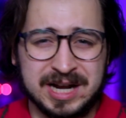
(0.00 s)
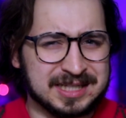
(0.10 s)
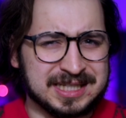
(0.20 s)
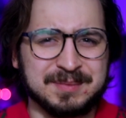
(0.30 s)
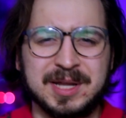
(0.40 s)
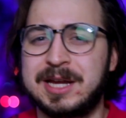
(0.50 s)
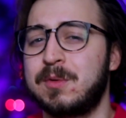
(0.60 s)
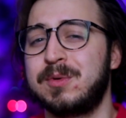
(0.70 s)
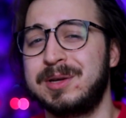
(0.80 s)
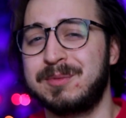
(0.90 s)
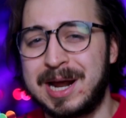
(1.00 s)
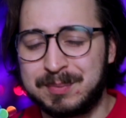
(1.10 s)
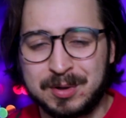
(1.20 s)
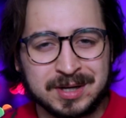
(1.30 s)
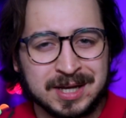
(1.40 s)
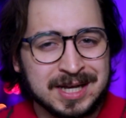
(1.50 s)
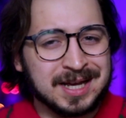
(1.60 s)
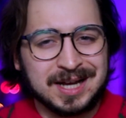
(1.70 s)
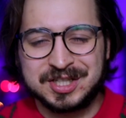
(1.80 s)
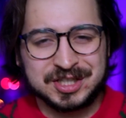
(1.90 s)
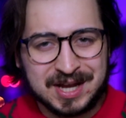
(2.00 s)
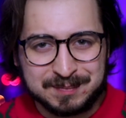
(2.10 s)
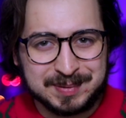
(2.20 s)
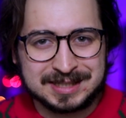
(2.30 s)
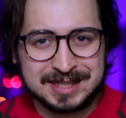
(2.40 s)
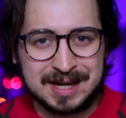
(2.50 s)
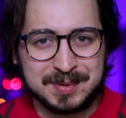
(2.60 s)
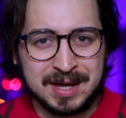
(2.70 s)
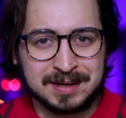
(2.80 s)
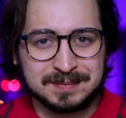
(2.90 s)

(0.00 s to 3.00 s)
and it seemed like a really rad book. I just haven't picked it up yet.